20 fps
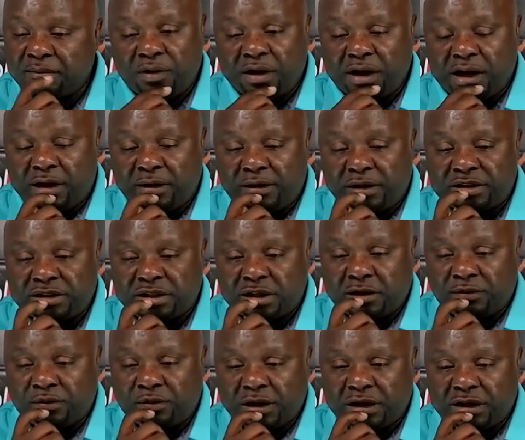Very
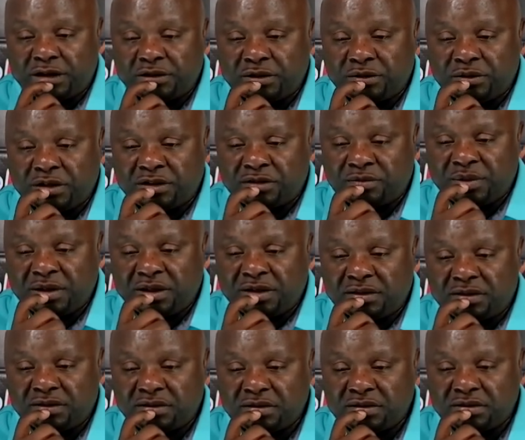tough way to do this
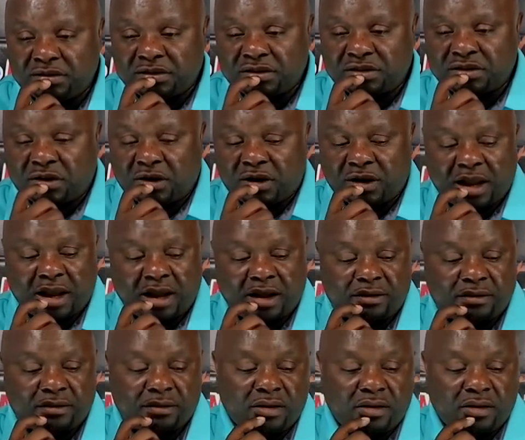business to start out.